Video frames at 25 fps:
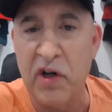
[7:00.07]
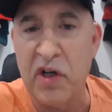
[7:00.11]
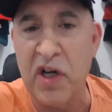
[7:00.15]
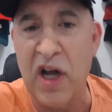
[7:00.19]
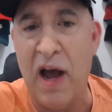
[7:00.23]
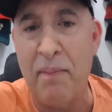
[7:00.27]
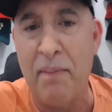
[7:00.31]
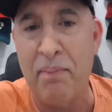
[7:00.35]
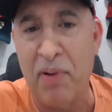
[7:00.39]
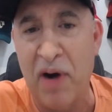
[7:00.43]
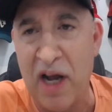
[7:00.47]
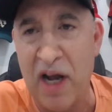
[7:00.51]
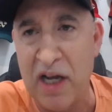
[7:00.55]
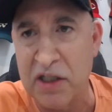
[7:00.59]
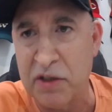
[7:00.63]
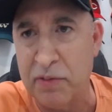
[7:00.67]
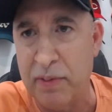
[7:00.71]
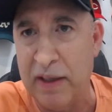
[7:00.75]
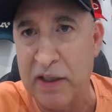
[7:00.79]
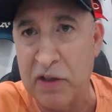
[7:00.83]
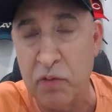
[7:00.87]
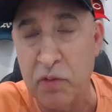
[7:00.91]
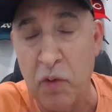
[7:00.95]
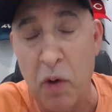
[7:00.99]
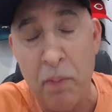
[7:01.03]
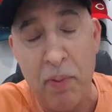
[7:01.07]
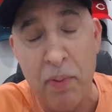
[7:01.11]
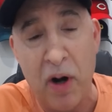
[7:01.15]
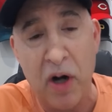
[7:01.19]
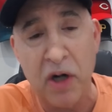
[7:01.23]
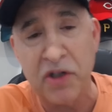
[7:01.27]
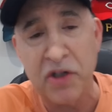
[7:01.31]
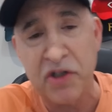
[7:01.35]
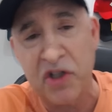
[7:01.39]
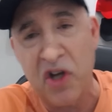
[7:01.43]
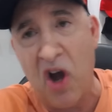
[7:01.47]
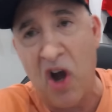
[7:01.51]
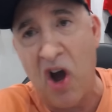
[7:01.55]
top prospects. Well,
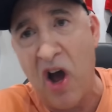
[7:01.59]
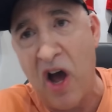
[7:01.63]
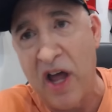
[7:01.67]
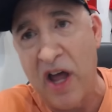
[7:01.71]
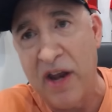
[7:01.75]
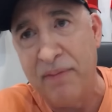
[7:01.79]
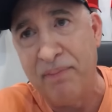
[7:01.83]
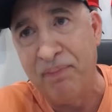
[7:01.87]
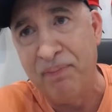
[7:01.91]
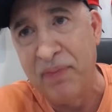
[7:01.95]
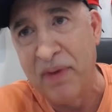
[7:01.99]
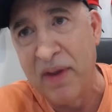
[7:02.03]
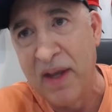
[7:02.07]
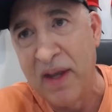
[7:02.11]
Bart's gone.